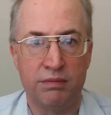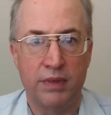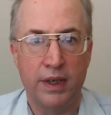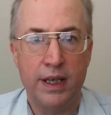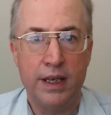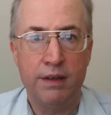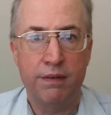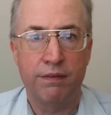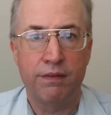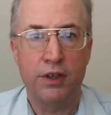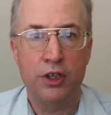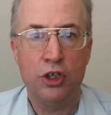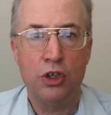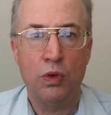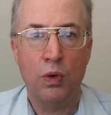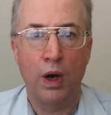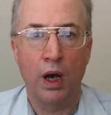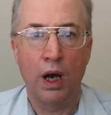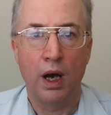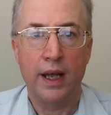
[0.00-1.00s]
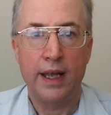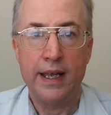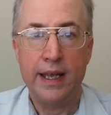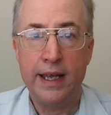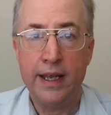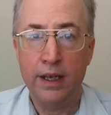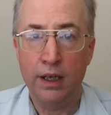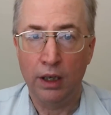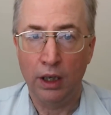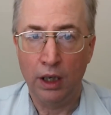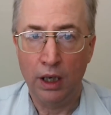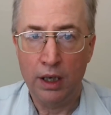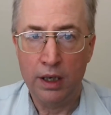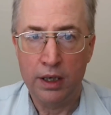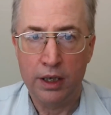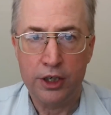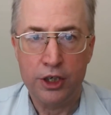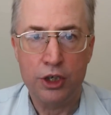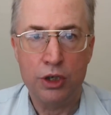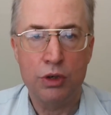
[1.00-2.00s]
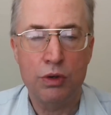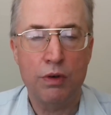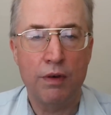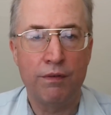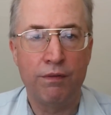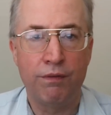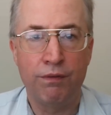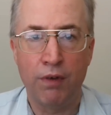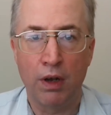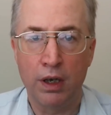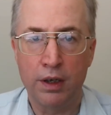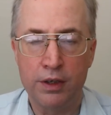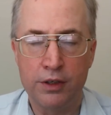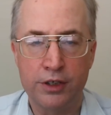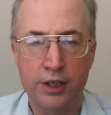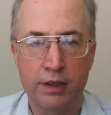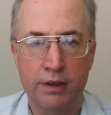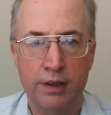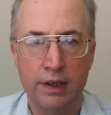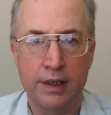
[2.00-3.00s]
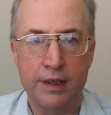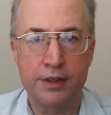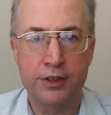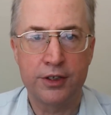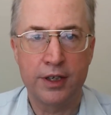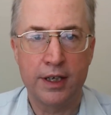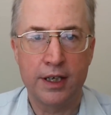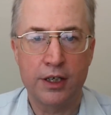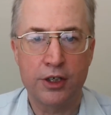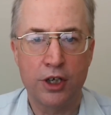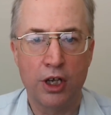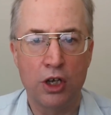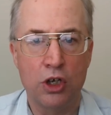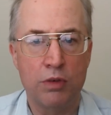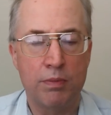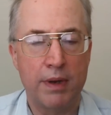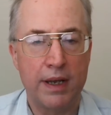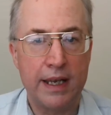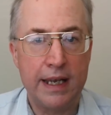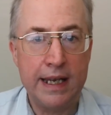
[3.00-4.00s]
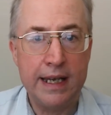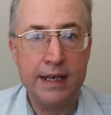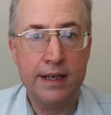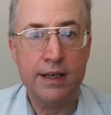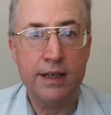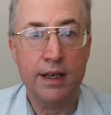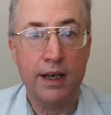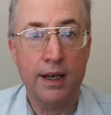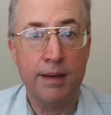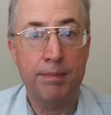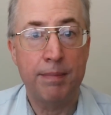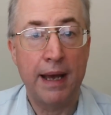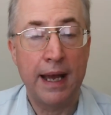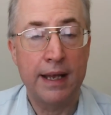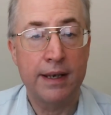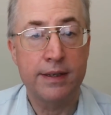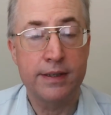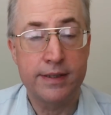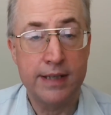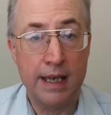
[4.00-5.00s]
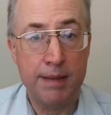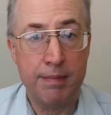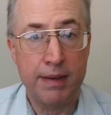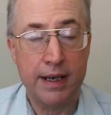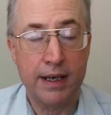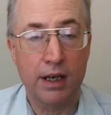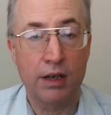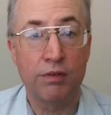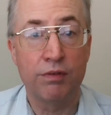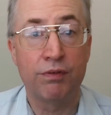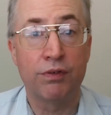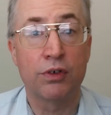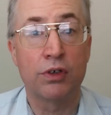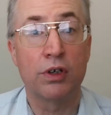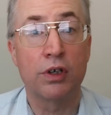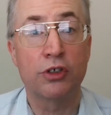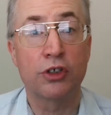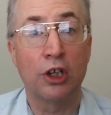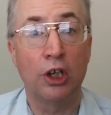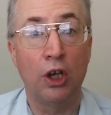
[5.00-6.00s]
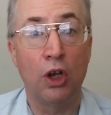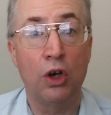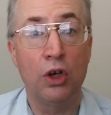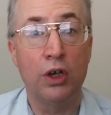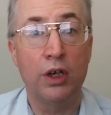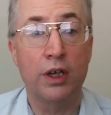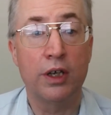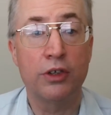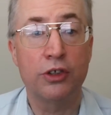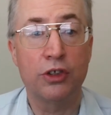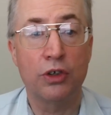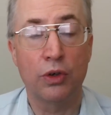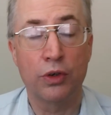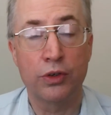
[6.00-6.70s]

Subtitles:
If you are ill, you voluntarily stay at home in a pandemic for as long as your